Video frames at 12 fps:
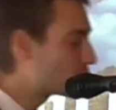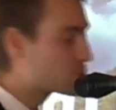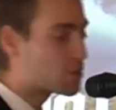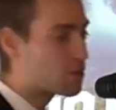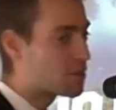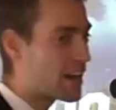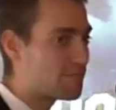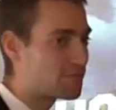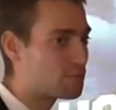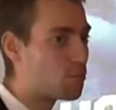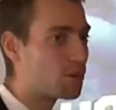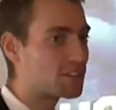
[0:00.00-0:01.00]
I wish we could
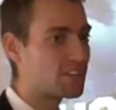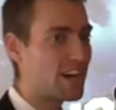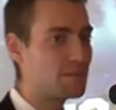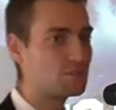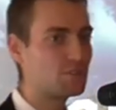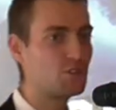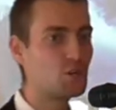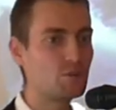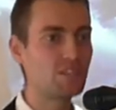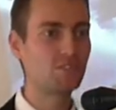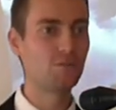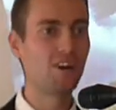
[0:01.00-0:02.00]
have more time to
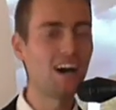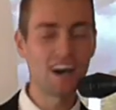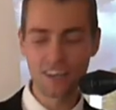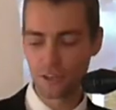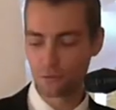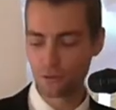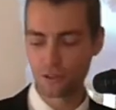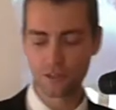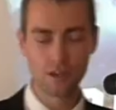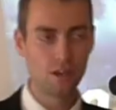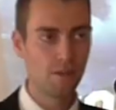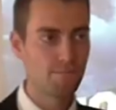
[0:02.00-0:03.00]
go into
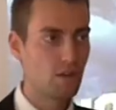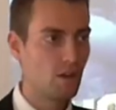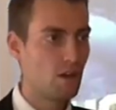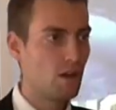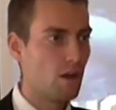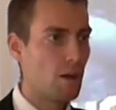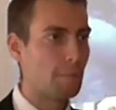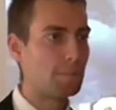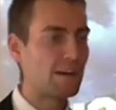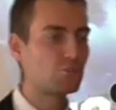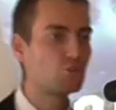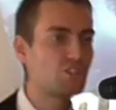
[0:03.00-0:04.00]
Hollywood,
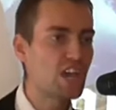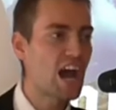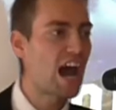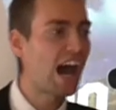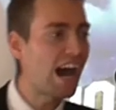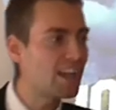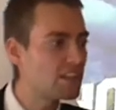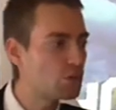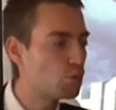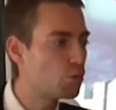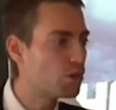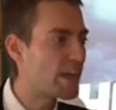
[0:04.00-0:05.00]
but you see,
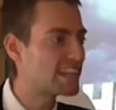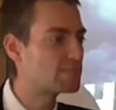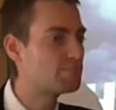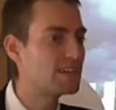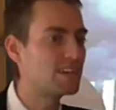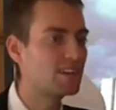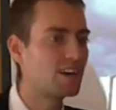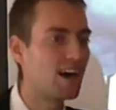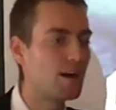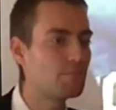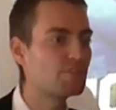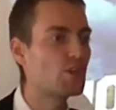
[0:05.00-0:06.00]
Hollywood has
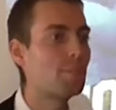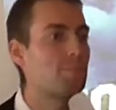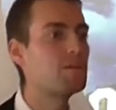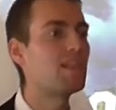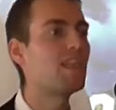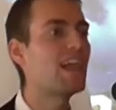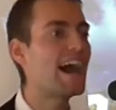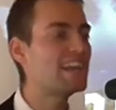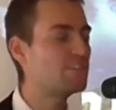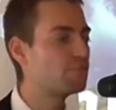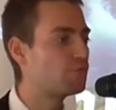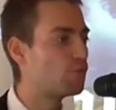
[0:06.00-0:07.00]
become the
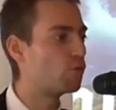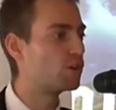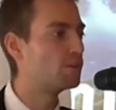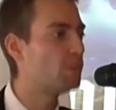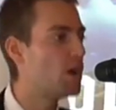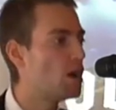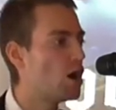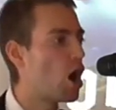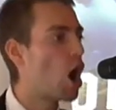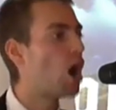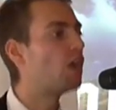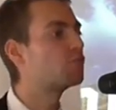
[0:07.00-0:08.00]
platform
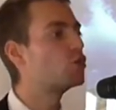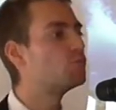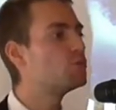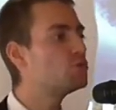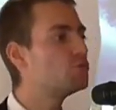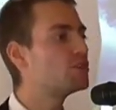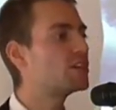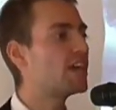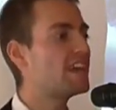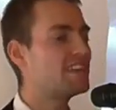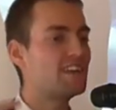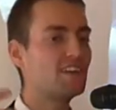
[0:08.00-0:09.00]
of
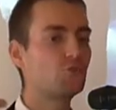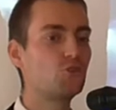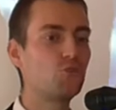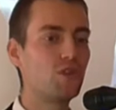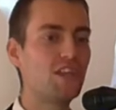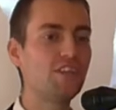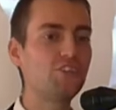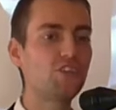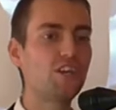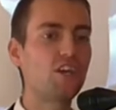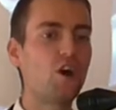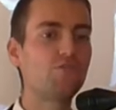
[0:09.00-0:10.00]
communicating the
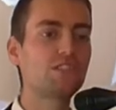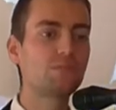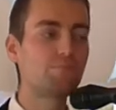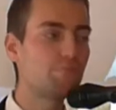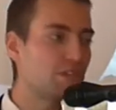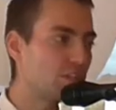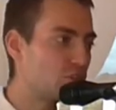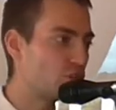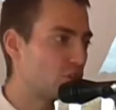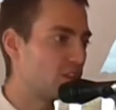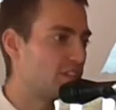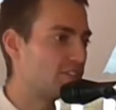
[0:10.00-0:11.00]
religion of
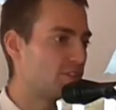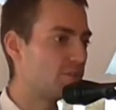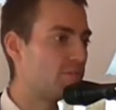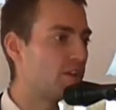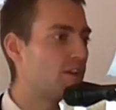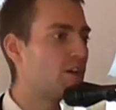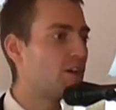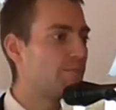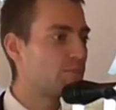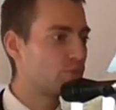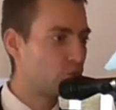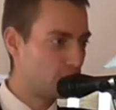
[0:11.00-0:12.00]
spiritualism
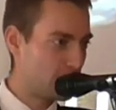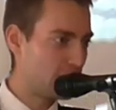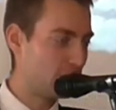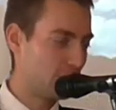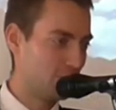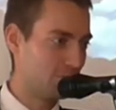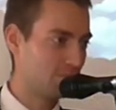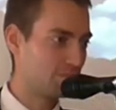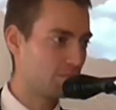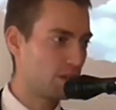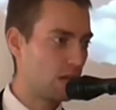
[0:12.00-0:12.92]
to people